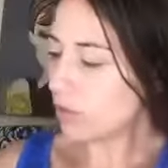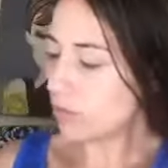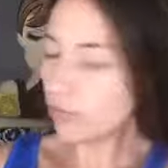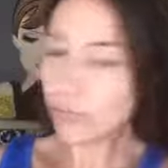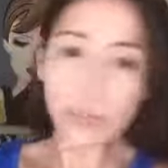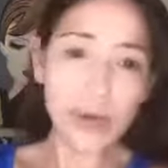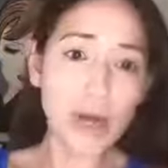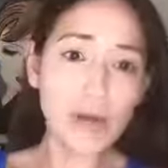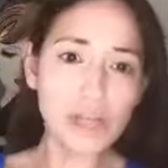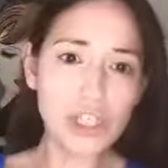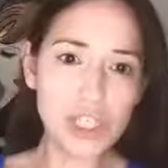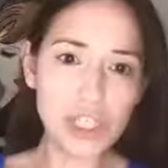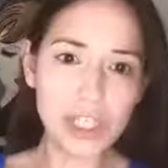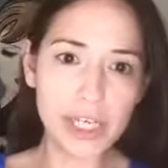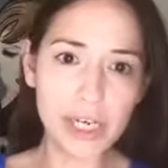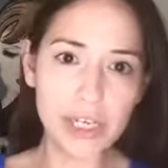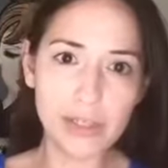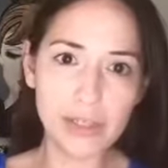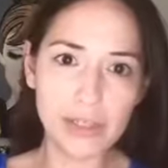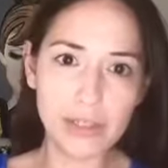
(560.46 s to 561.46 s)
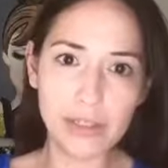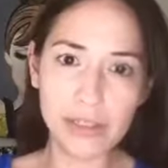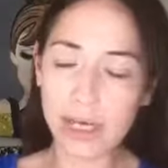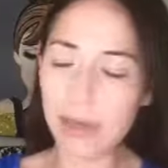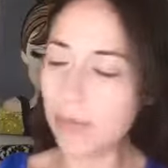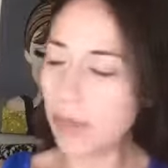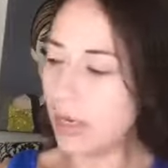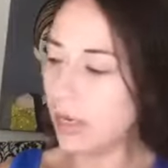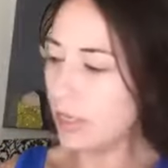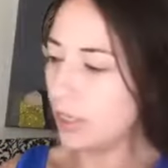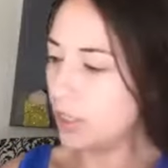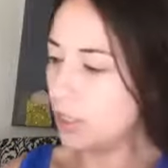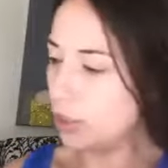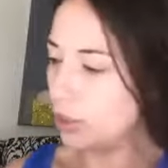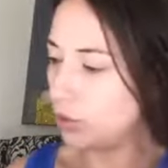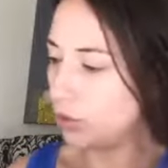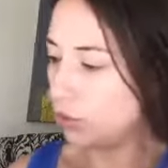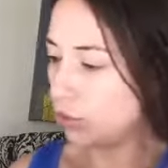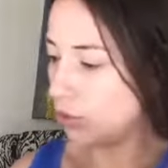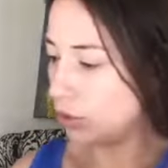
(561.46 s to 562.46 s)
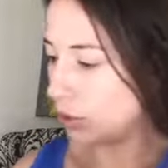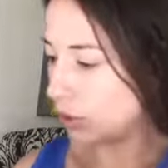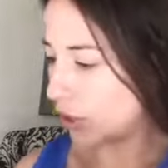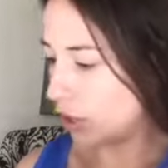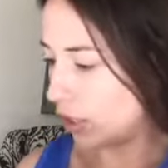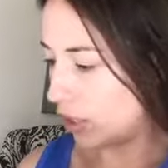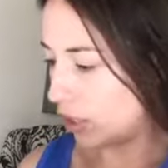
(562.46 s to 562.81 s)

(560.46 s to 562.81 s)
brown shades. I'm not gonna use